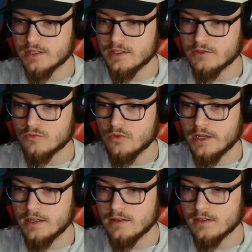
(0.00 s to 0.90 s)
is.
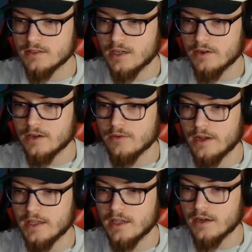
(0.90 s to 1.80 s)
Right in this area
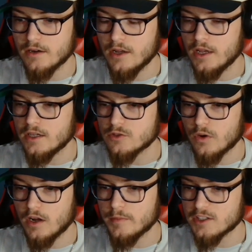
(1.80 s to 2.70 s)
right here is
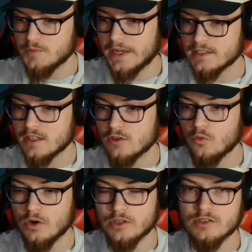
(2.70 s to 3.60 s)
where I'm expecting the
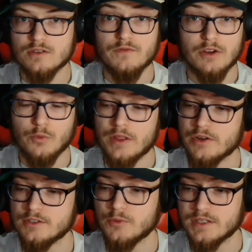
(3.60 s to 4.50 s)
worst severe
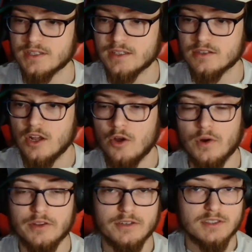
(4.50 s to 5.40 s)
weather to exist.
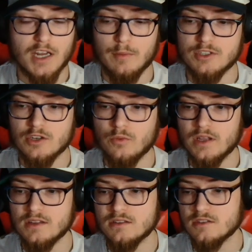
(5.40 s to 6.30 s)
Whether it's damaging
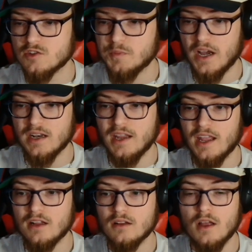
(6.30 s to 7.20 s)
winds, spotty
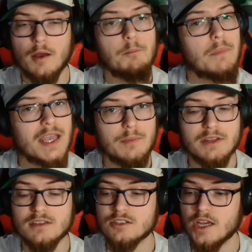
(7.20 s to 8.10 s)
hail, maybe
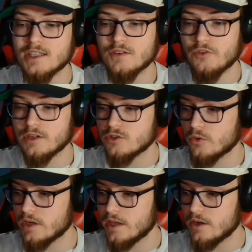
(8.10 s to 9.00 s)
the chance for a
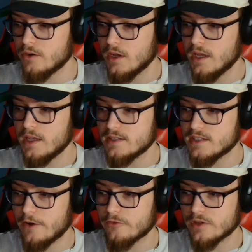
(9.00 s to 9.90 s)
tornado is
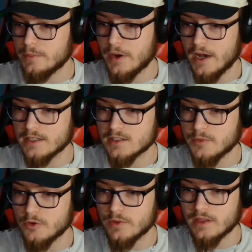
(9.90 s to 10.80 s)
definitely
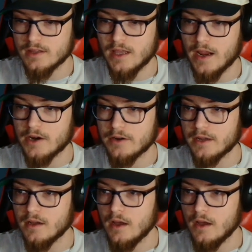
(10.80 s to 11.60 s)
possible within that area.